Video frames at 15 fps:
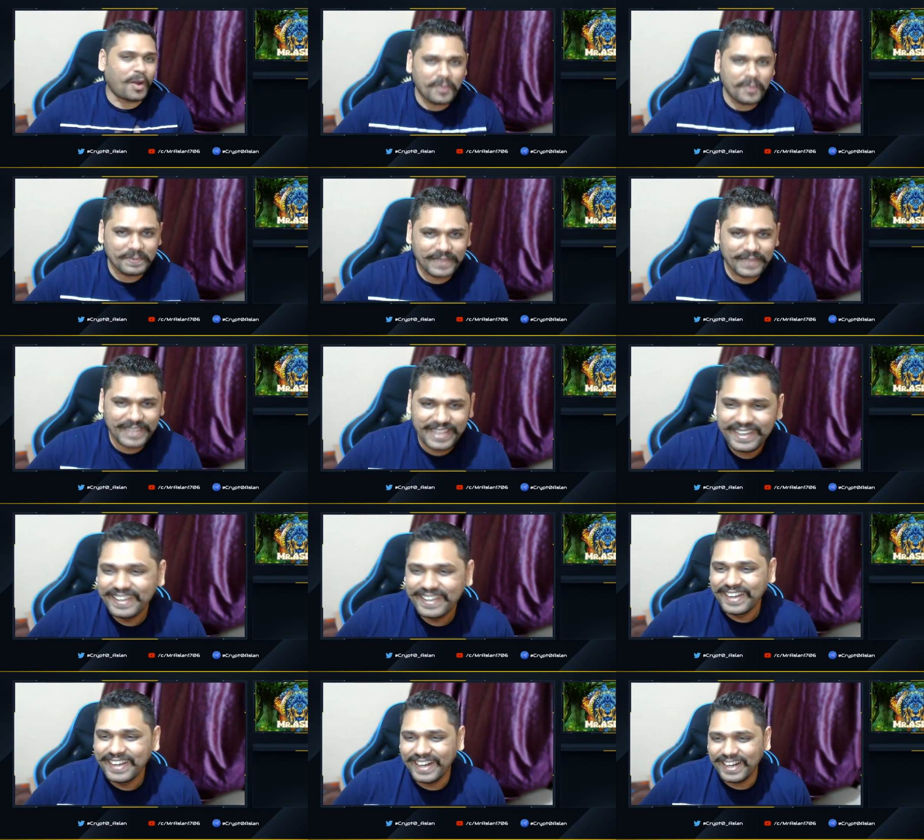probably
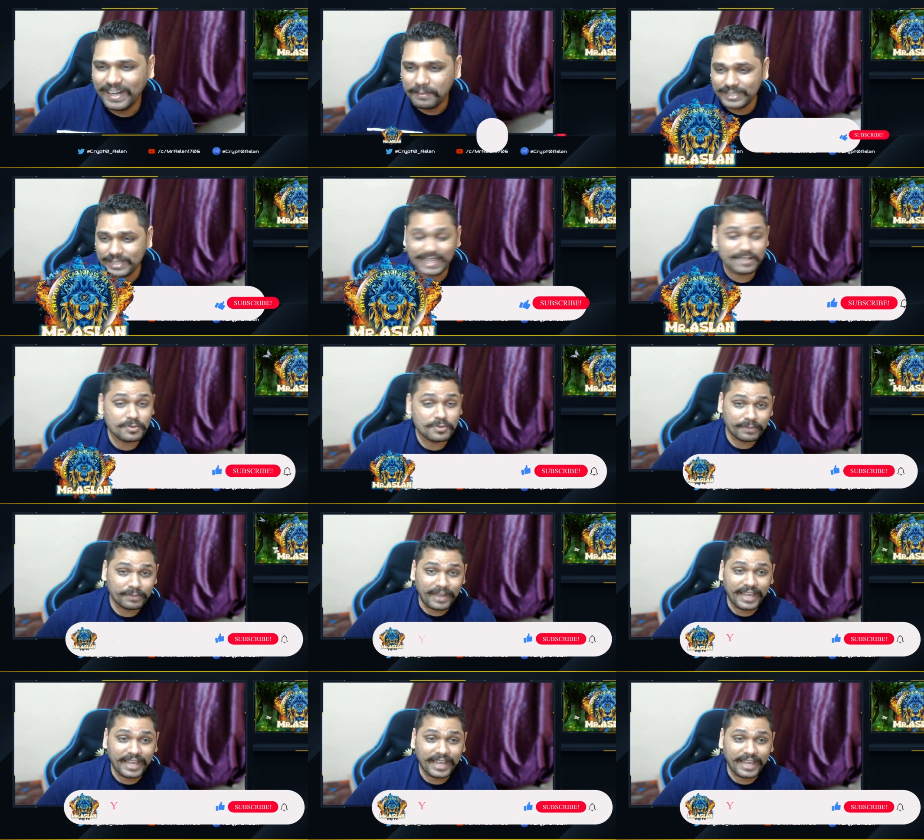uh, but that's what